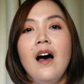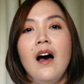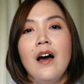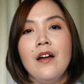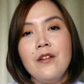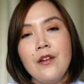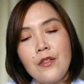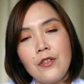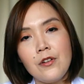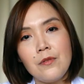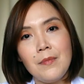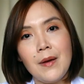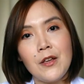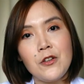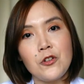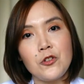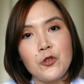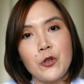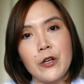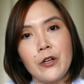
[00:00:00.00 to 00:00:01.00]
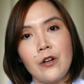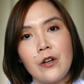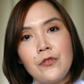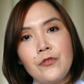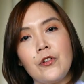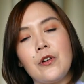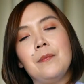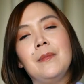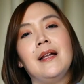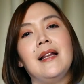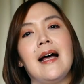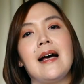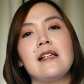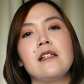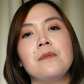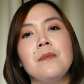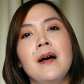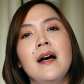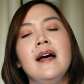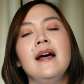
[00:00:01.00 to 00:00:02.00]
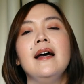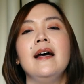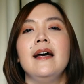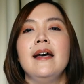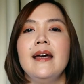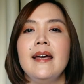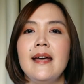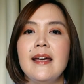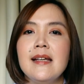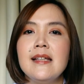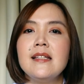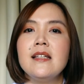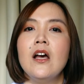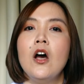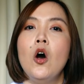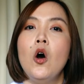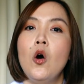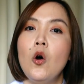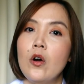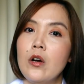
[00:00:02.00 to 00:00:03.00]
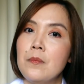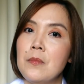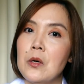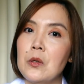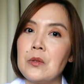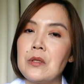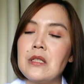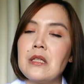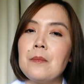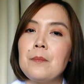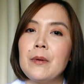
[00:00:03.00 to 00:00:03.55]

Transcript: Another major trigger for melasma is hormones,